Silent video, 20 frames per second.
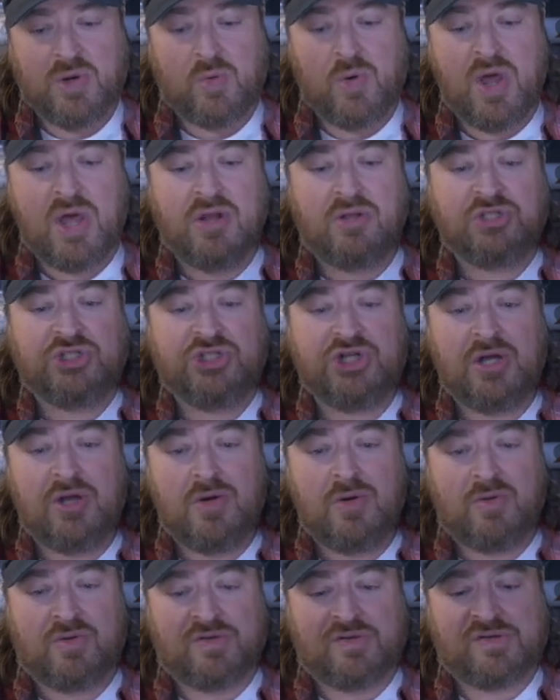Ronald
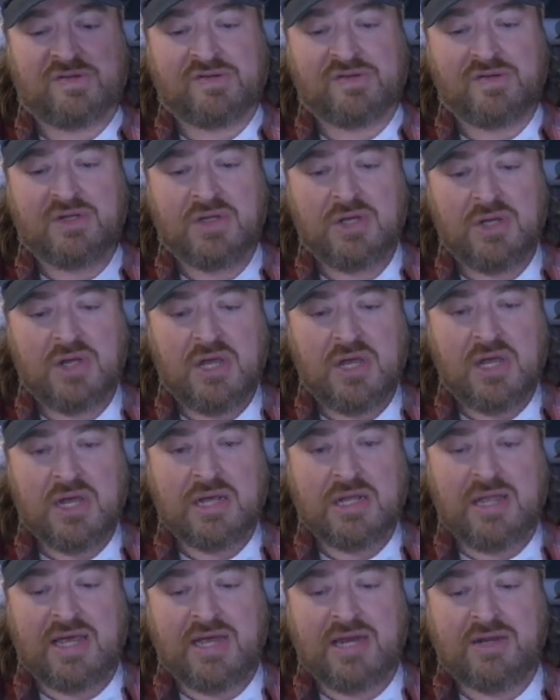Jones,
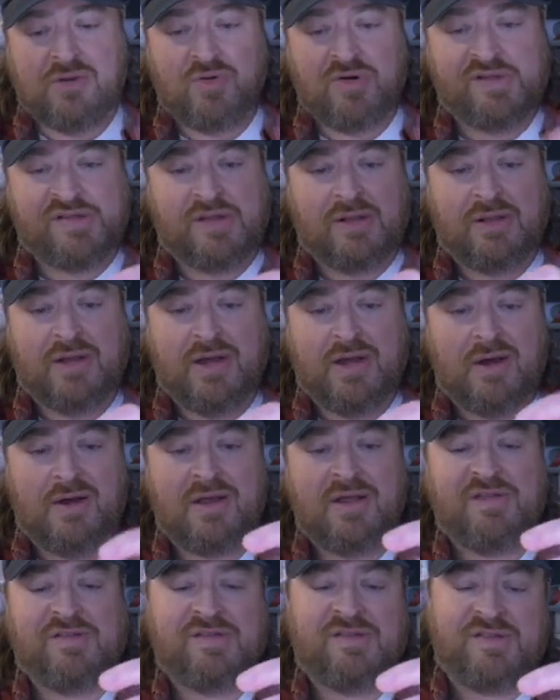Clyde Edwards
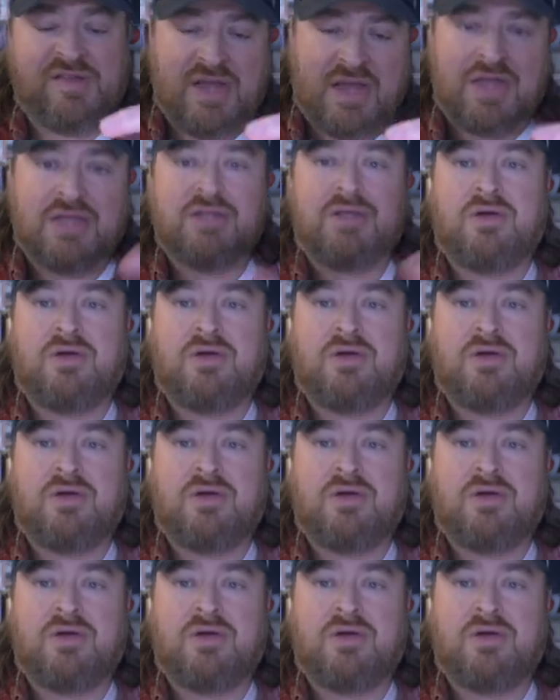Helaire, he's a second